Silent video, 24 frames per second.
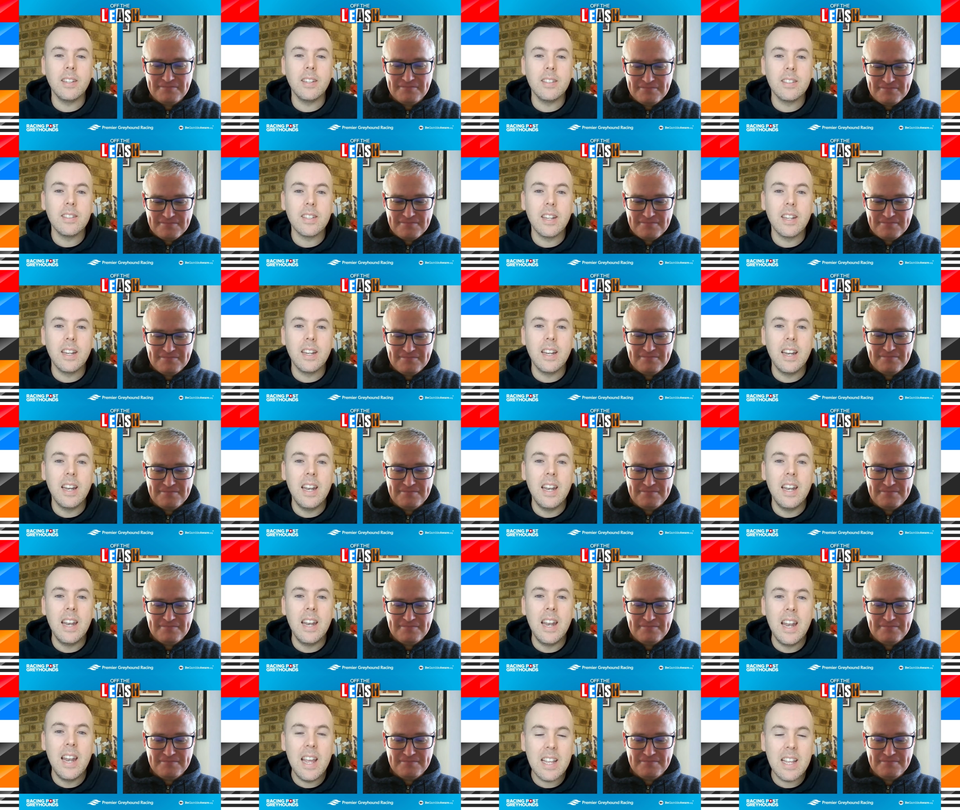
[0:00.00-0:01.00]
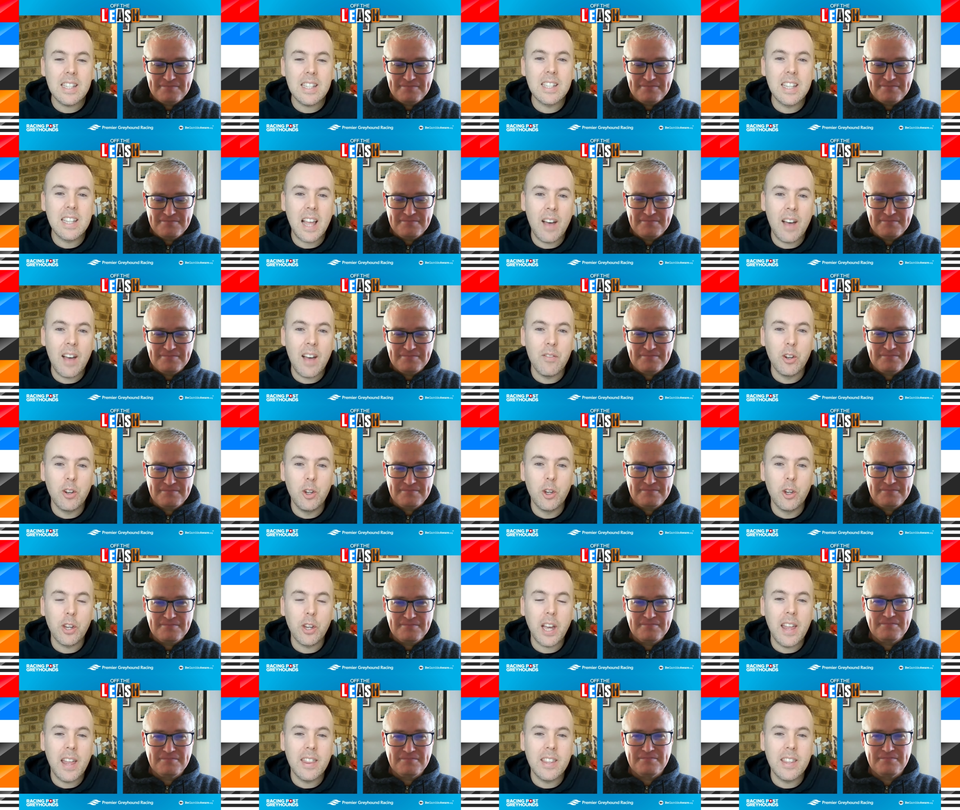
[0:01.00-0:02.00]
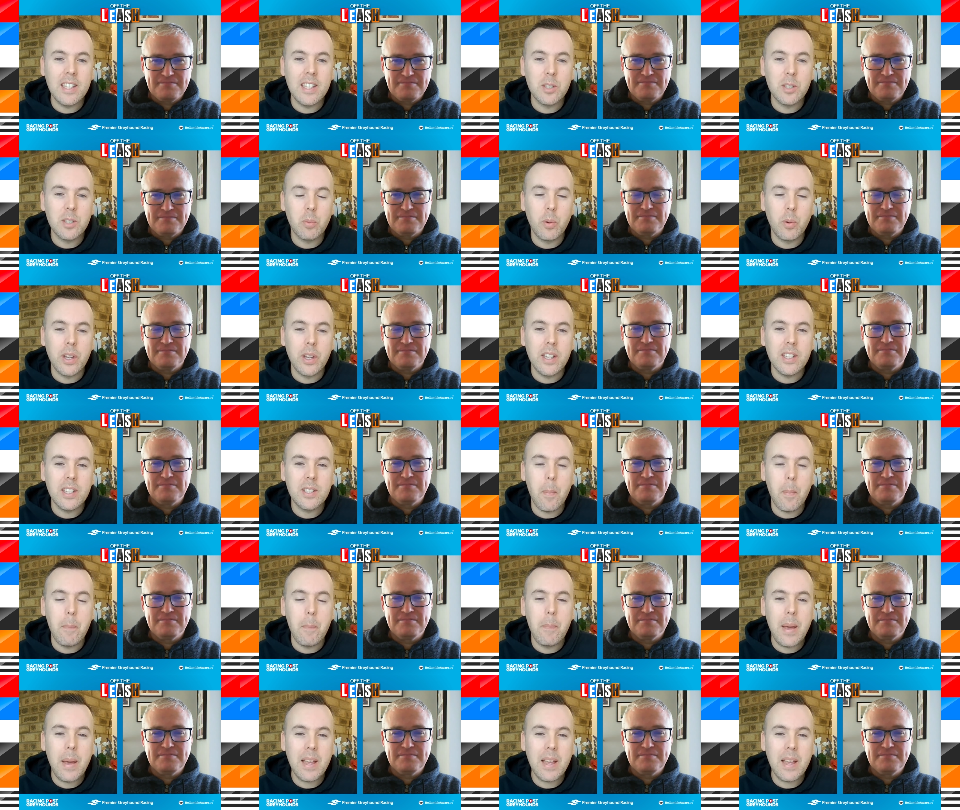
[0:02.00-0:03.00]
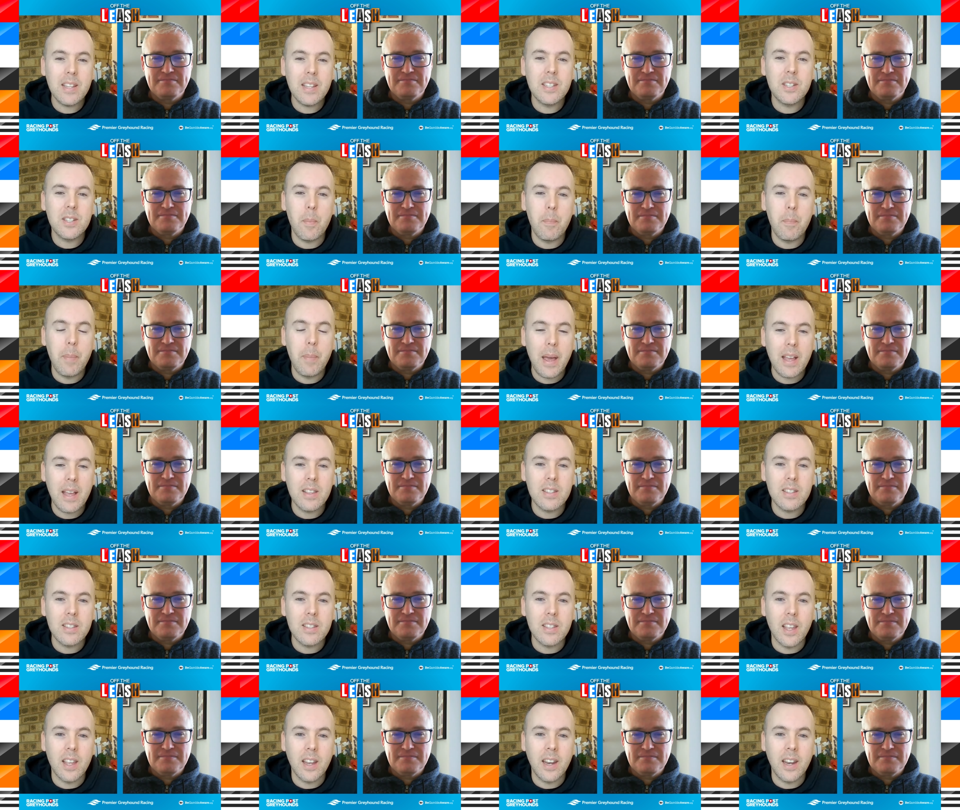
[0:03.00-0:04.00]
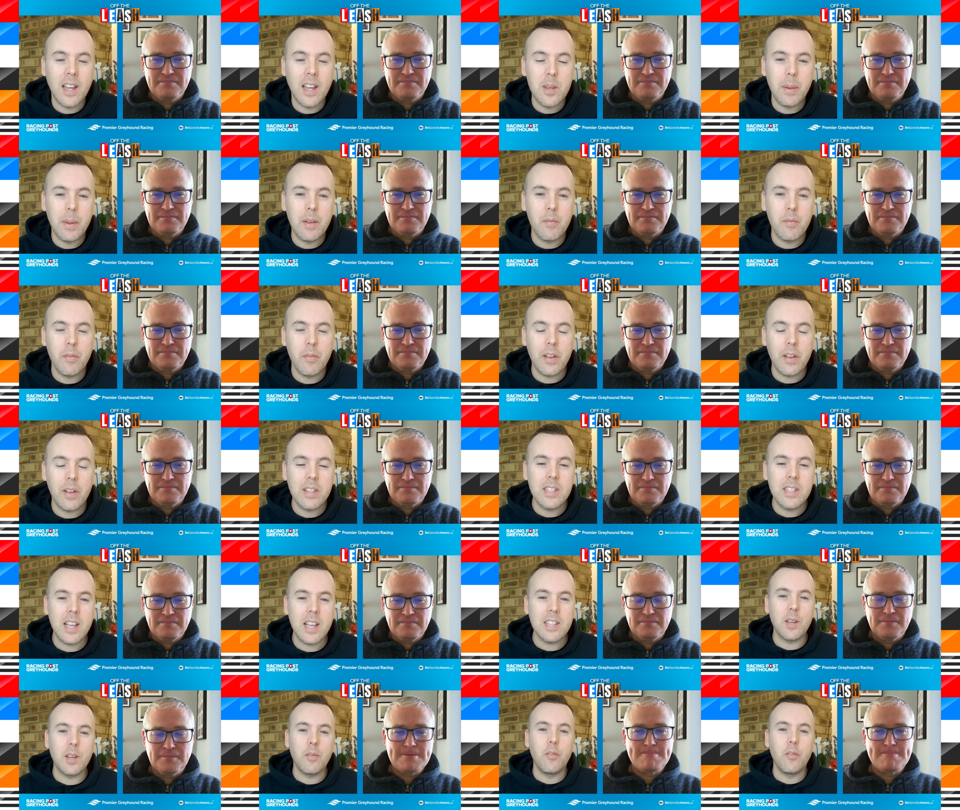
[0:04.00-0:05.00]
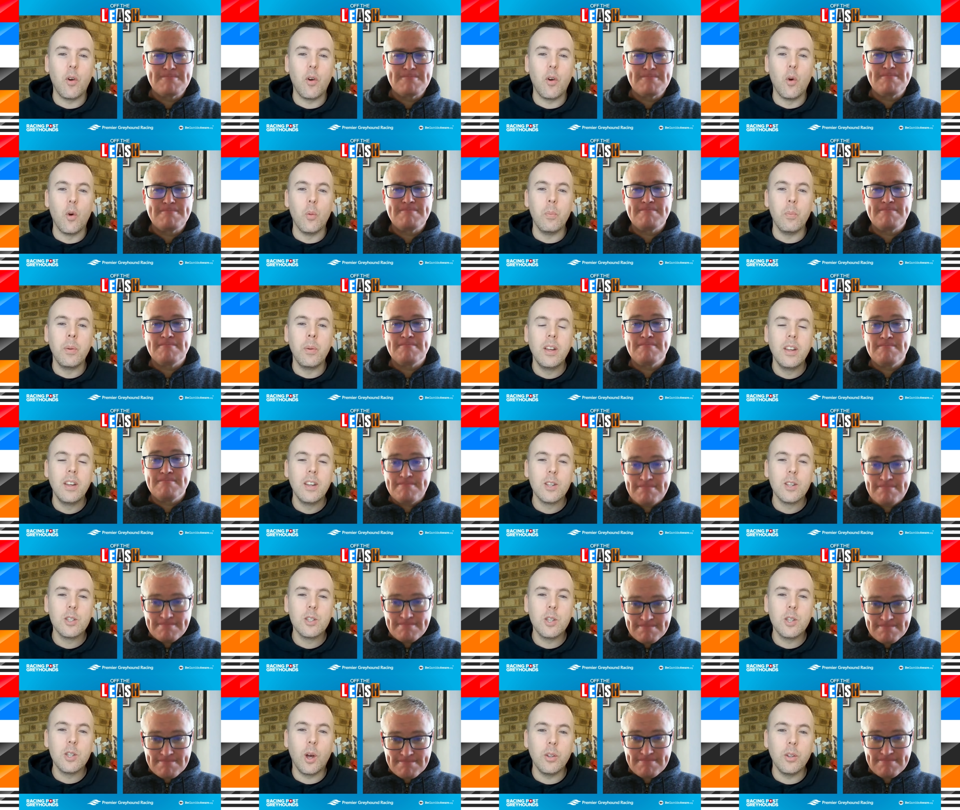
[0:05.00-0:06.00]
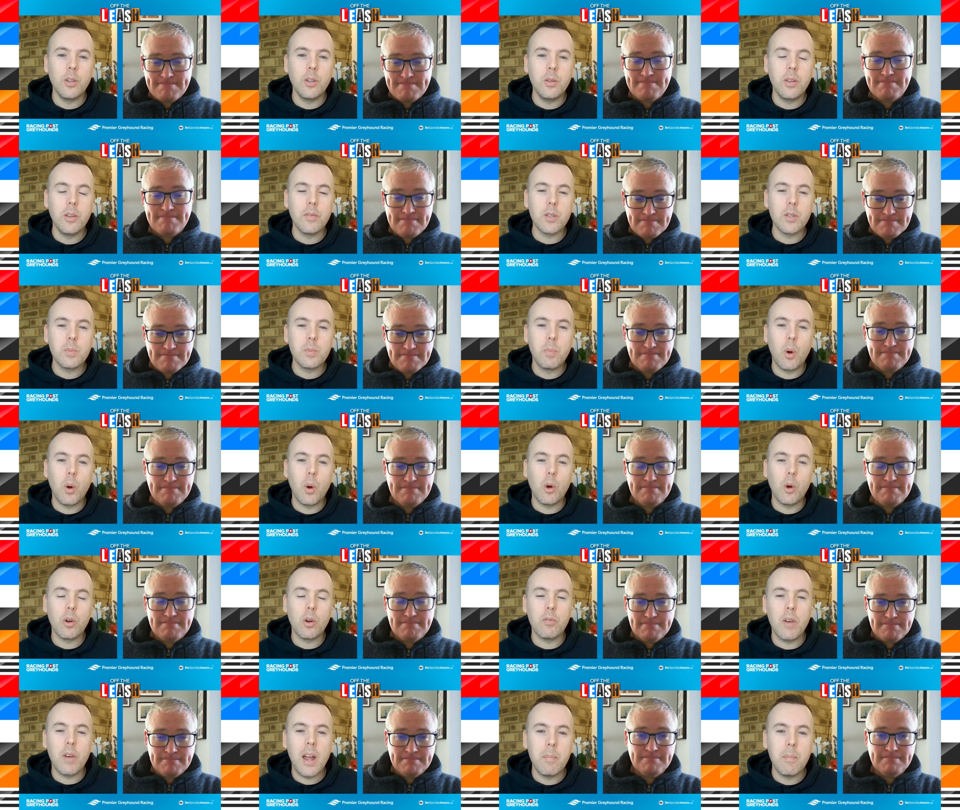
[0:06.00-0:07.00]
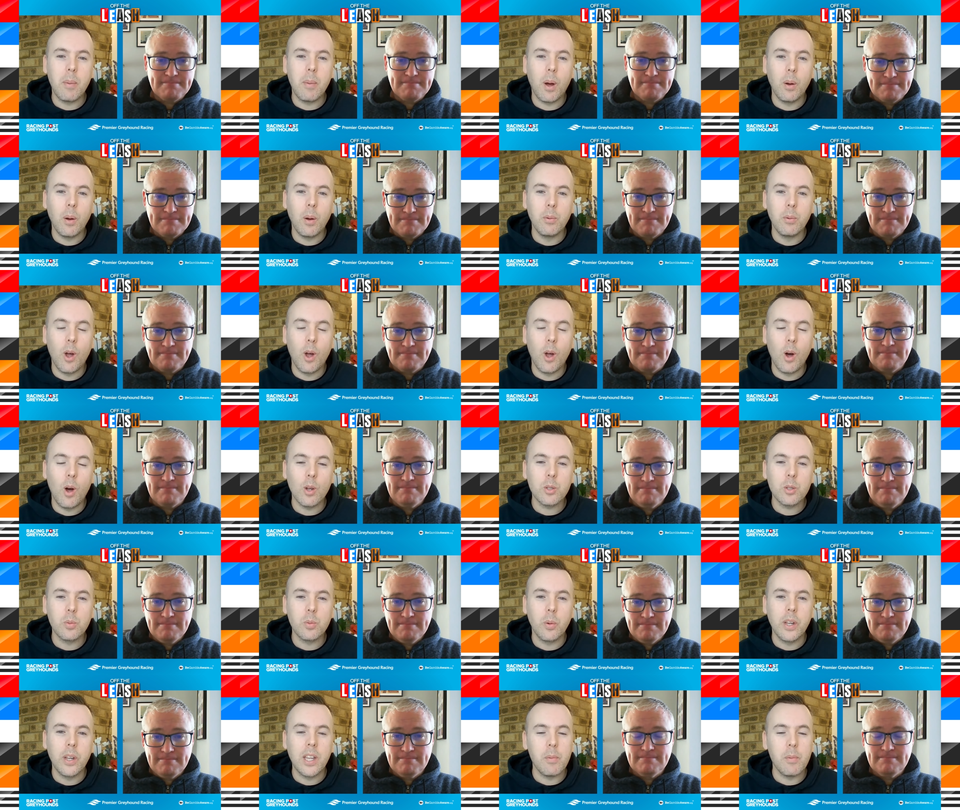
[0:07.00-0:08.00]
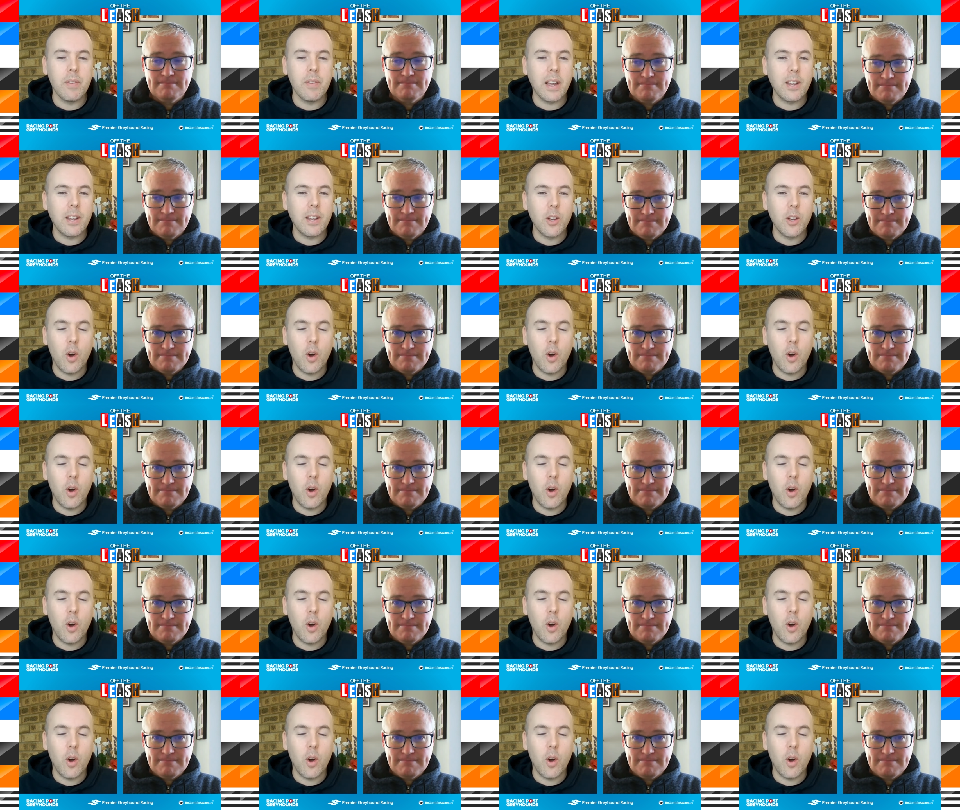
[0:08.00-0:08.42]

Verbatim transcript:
Speaker 1: and let's have a look at this week's best bets then. Now, you've been in fantastic form, Tony. You give us Bogger Rambo last week and we've